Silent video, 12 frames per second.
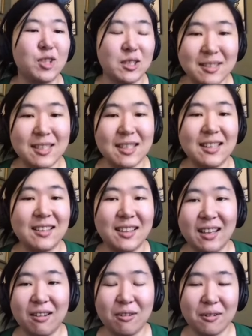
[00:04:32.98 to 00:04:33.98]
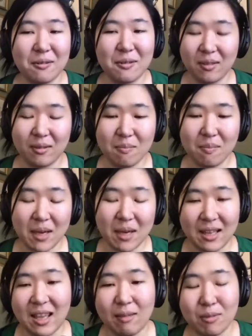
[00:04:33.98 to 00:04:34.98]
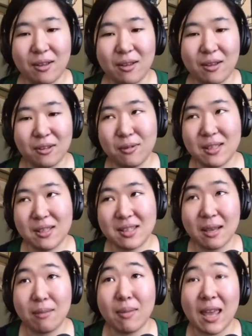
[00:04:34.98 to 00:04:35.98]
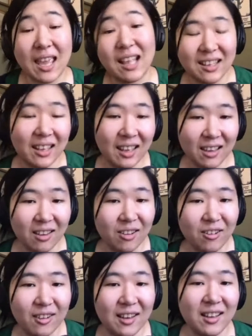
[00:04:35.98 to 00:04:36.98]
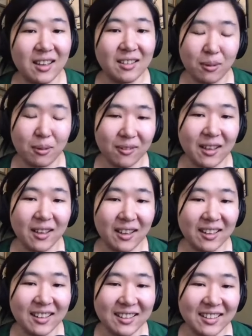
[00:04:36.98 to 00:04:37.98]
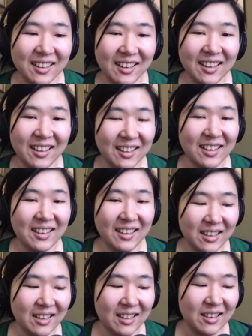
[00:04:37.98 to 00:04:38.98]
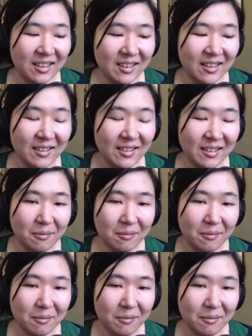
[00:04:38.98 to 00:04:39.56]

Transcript: I just imagine like, you know, my name spelled with M A L I K O, and then you should be fine. When